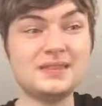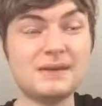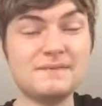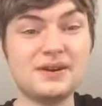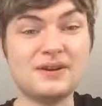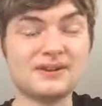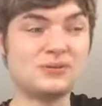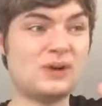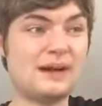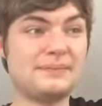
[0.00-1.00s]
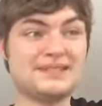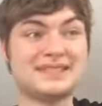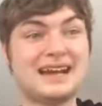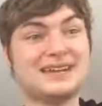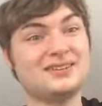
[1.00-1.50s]
a miracle happens.
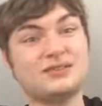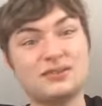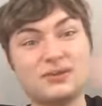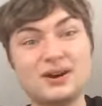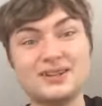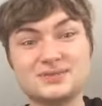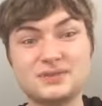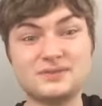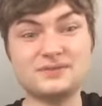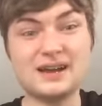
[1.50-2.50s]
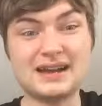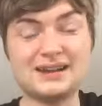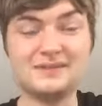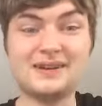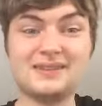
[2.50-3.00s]
Gandalf arrives with
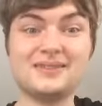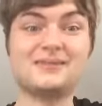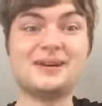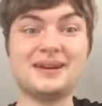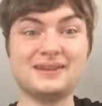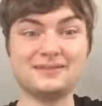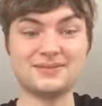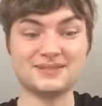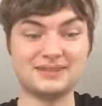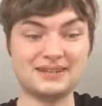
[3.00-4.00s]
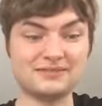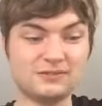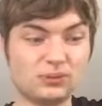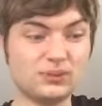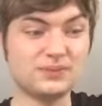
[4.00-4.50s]
Éomer and the Rohirrim's
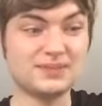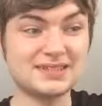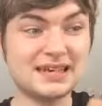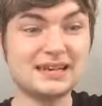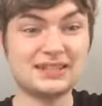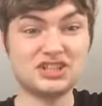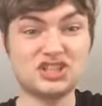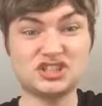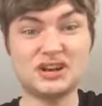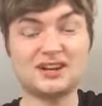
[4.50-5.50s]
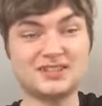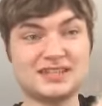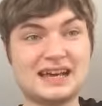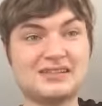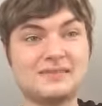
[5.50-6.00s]
reinforcements. They charge
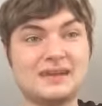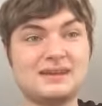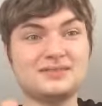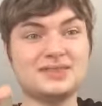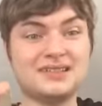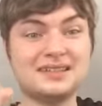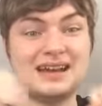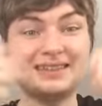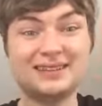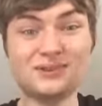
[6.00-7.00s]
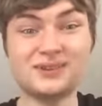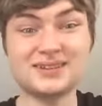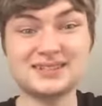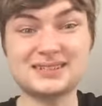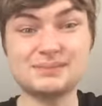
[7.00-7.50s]
down the mountain, and the
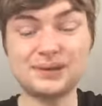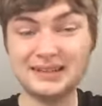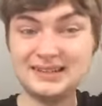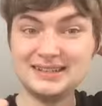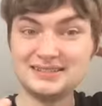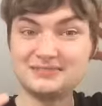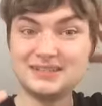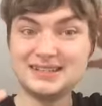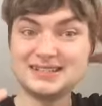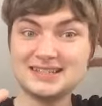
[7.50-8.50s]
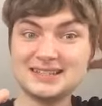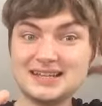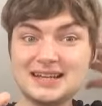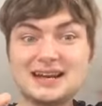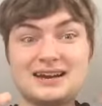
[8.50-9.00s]
Uruks are completely defeated,
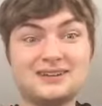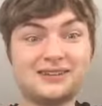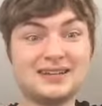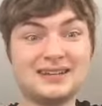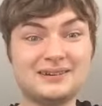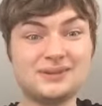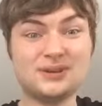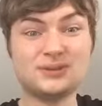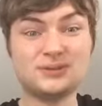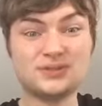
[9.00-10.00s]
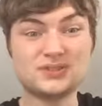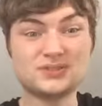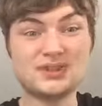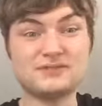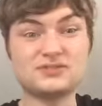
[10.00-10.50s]
and our heroes
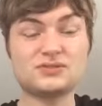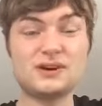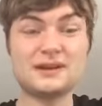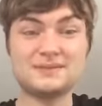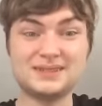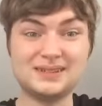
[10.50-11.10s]
have triumphed